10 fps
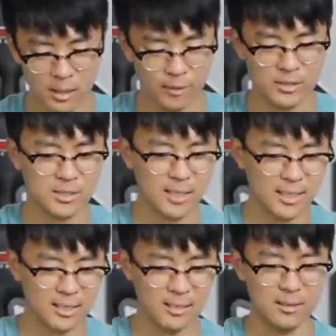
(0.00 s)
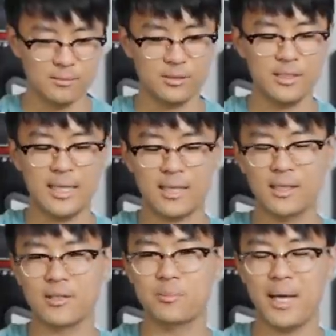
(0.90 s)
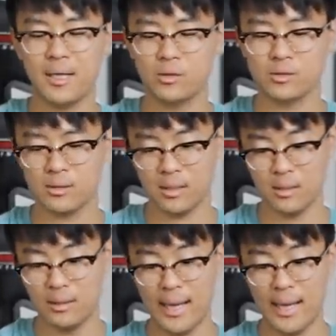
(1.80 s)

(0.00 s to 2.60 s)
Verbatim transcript: Obviously like the synthetic leather panels uh,